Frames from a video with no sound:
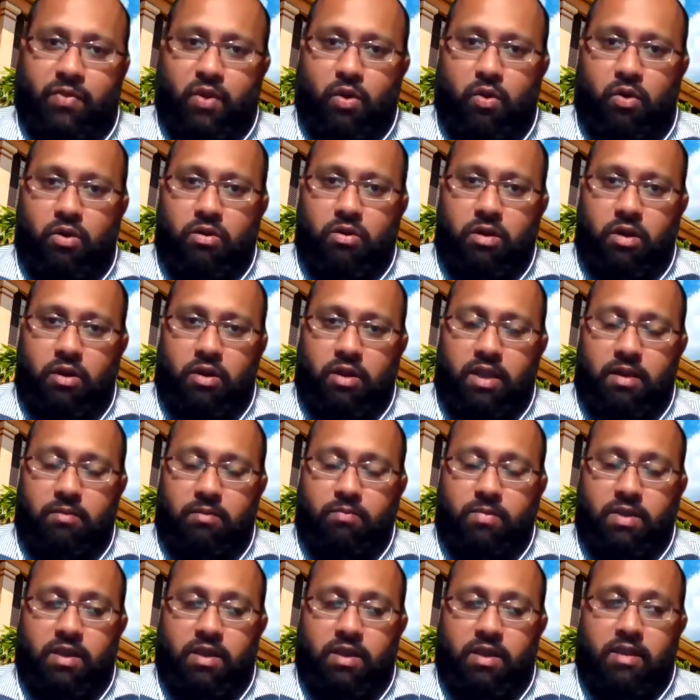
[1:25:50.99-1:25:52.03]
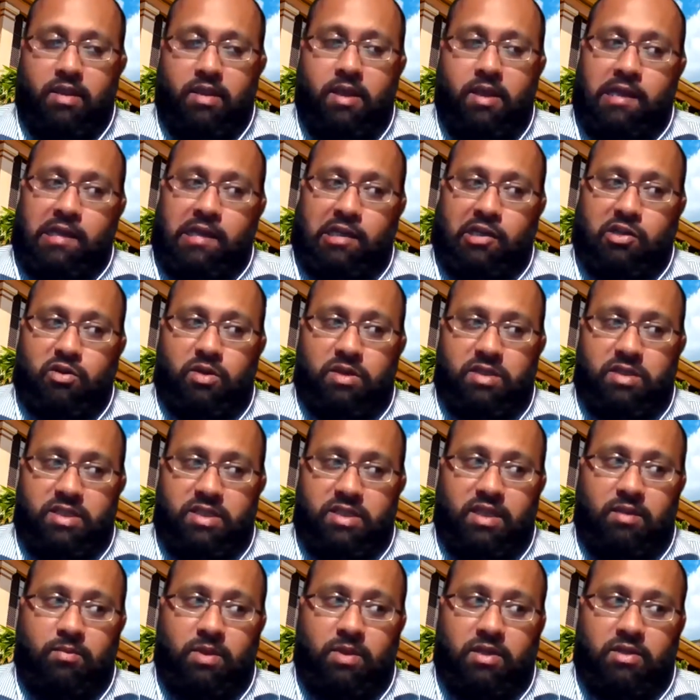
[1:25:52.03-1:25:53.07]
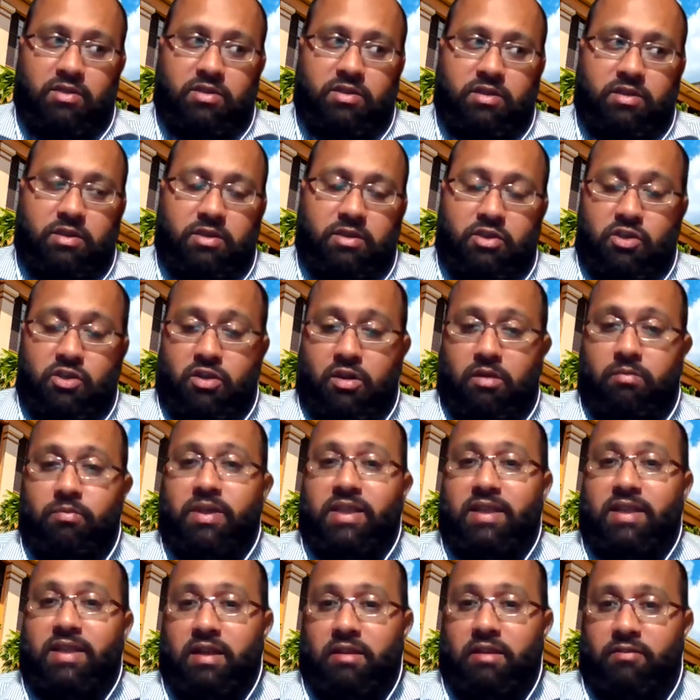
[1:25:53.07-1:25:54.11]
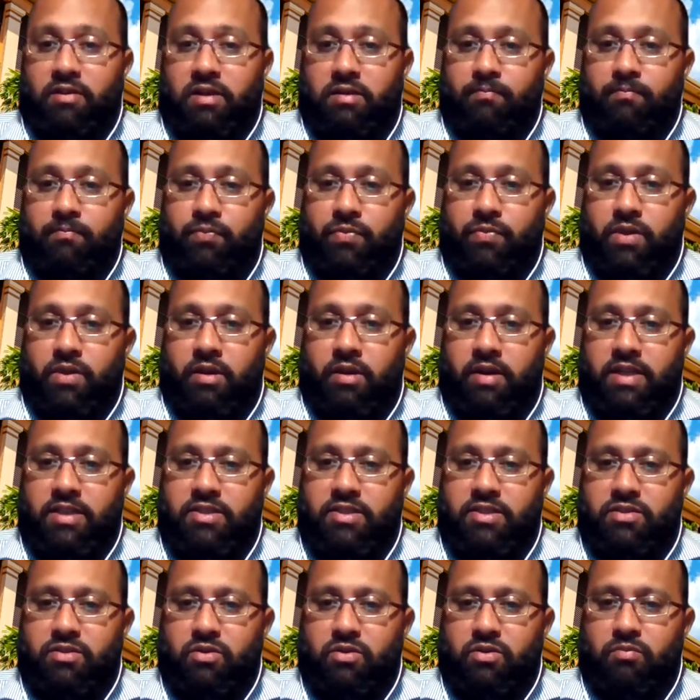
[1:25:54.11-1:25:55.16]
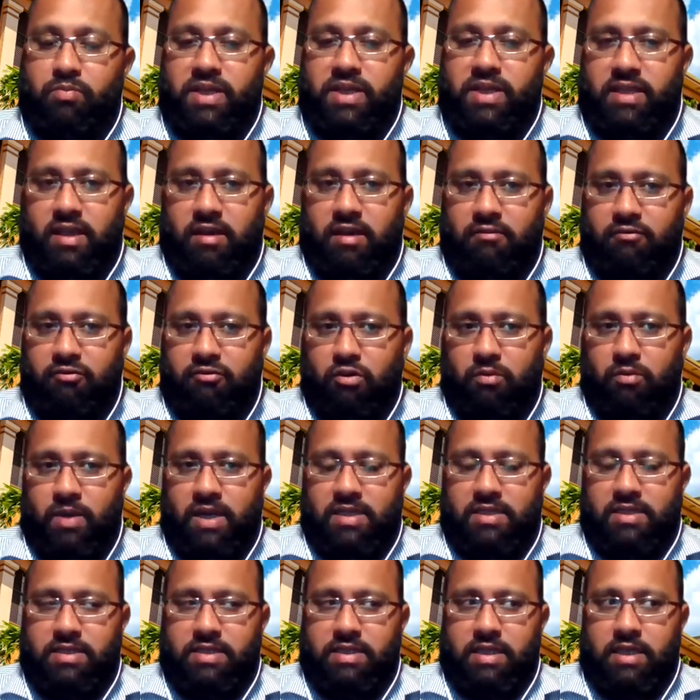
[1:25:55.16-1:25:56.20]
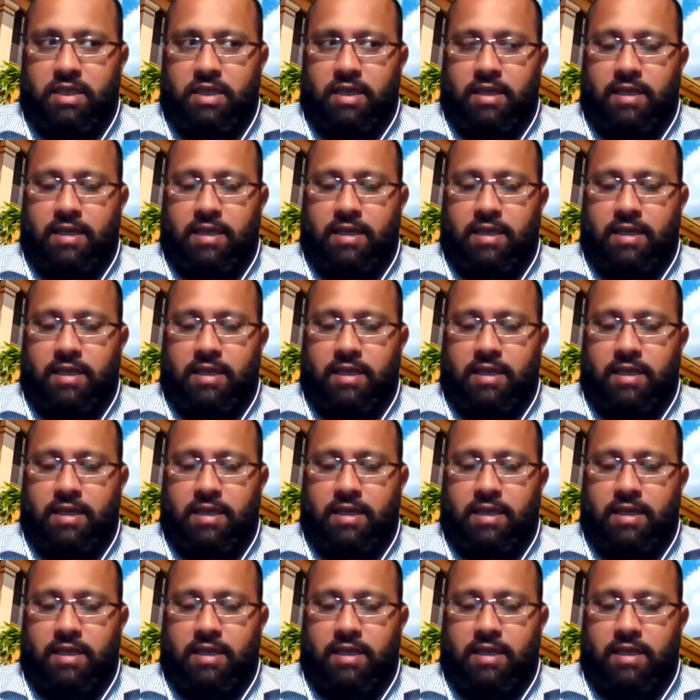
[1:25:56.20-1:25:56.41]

or it may cause the email to not be delivered. All right, so PDF formats,